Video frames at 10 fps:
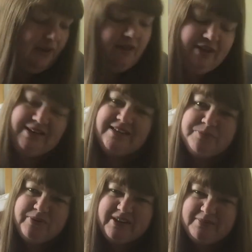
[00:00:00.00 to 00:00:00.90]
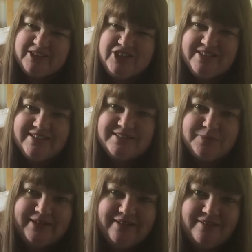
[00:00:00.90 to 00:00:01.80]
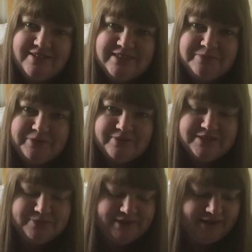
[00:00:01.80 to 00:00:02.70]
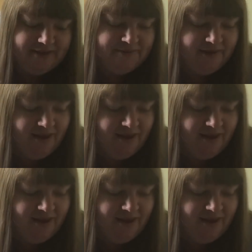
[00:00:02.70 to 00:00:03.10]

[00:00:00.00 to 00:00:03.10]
I think that's pretty much it this week, guys, to be honest with you.